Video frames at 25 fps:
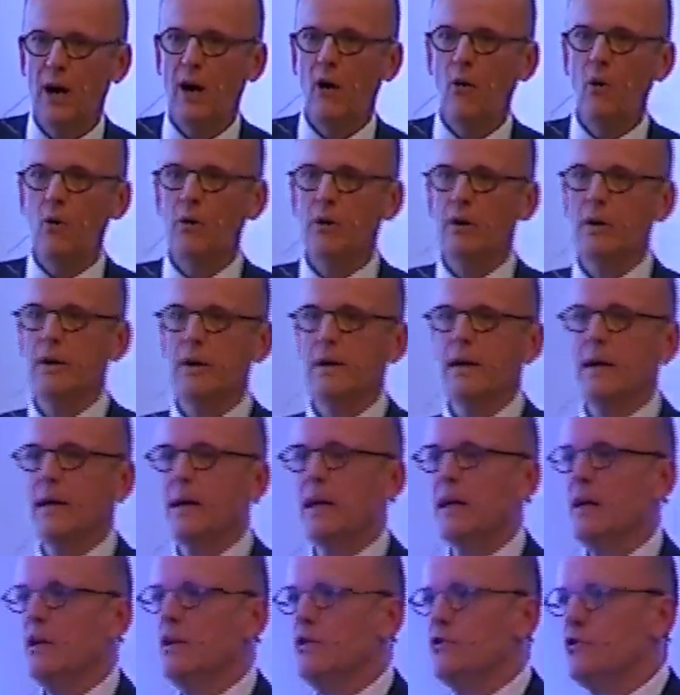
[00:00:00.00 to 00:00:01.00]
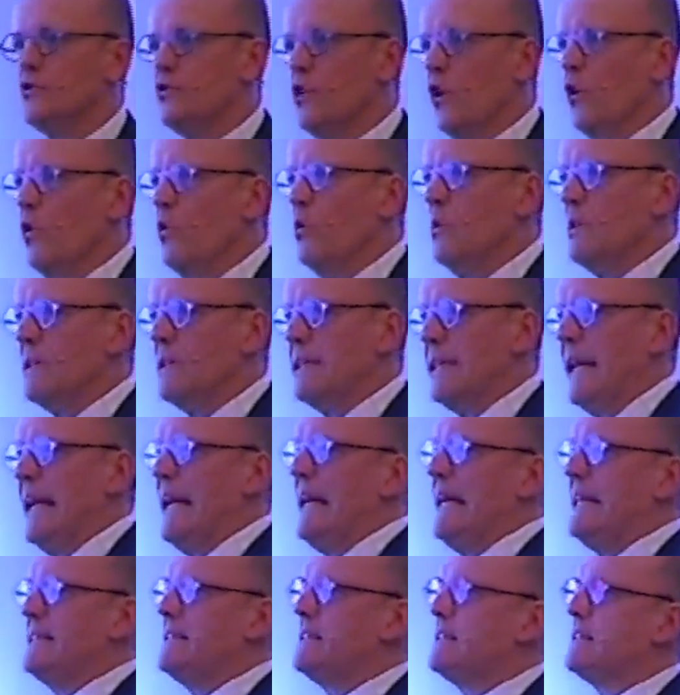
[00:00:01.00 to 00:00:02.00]
our sole
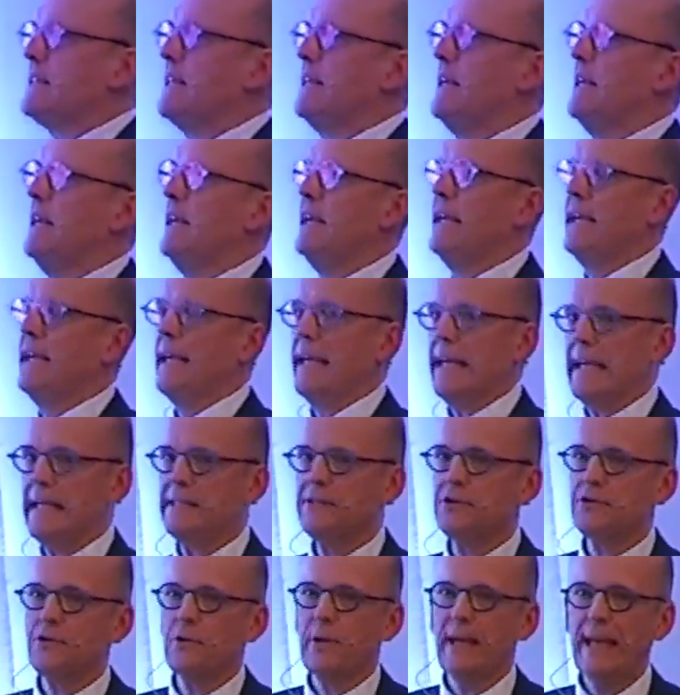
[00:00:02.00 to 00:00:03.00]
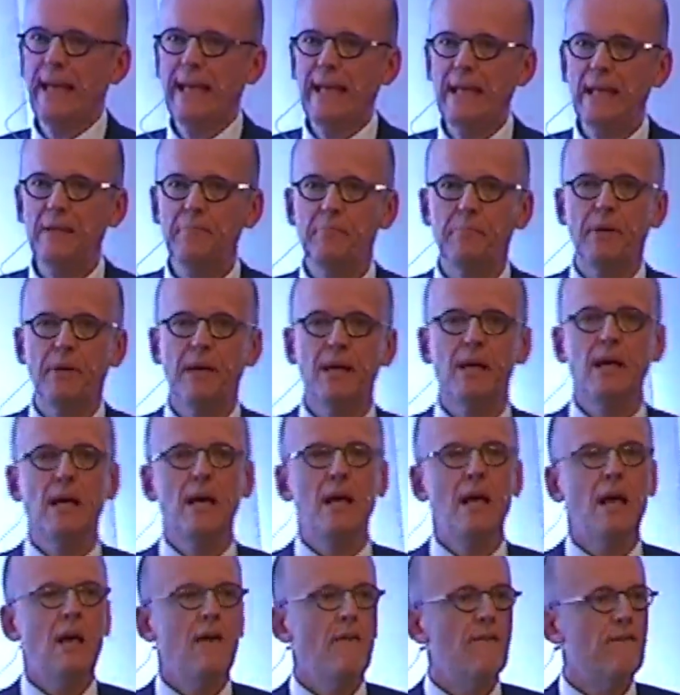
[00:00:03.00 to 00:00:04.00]
task is to help
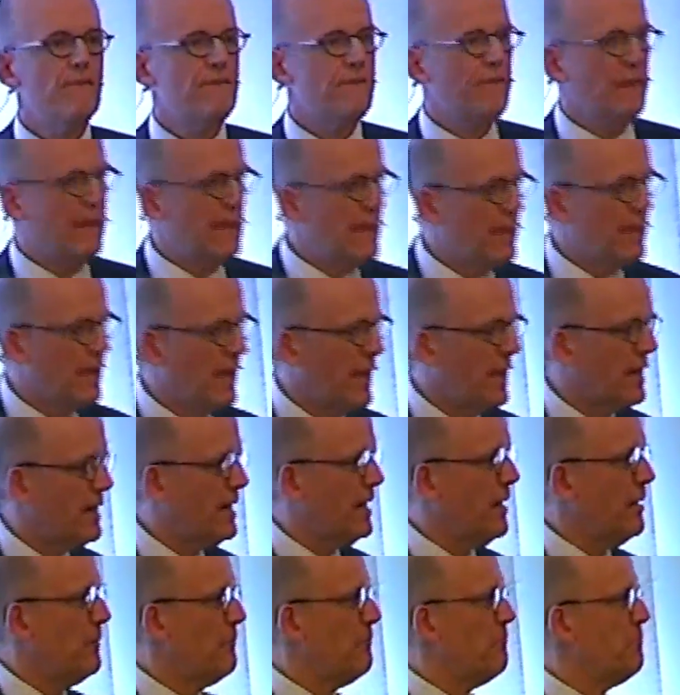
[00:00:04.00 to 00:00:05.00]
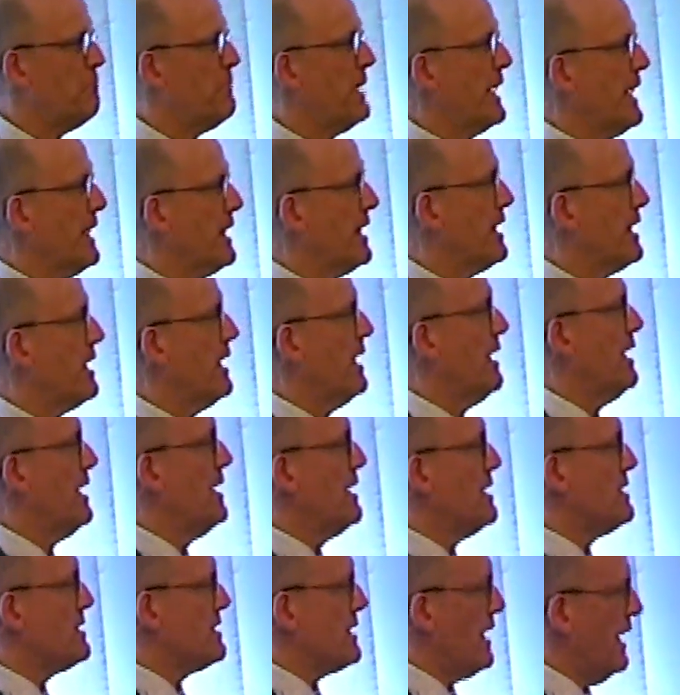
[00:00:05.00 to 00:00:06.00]
Finland build
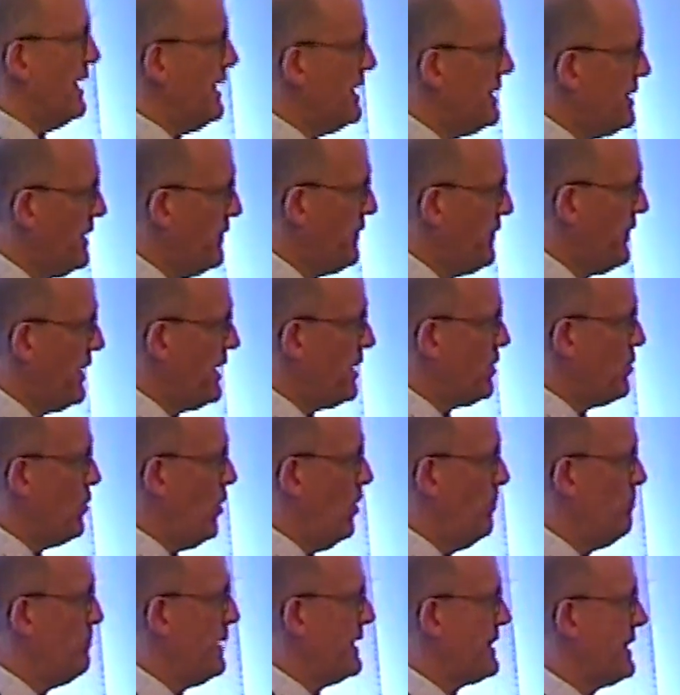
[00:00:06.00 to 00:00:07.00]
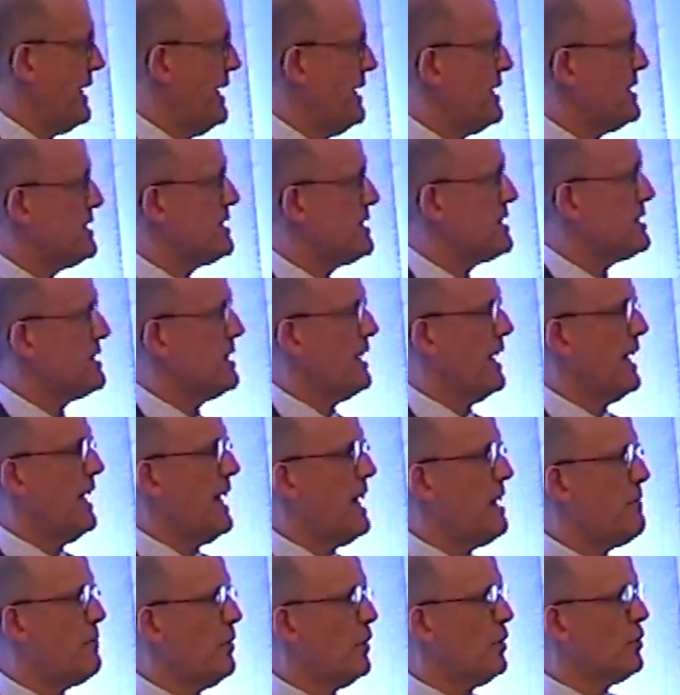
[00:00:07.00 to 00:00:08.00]
scientific competence,
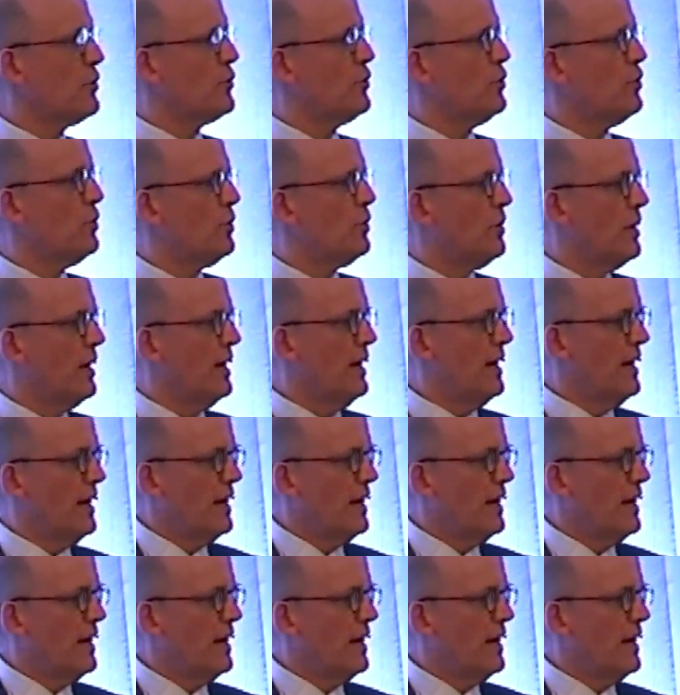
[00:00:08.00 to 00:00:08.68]
able to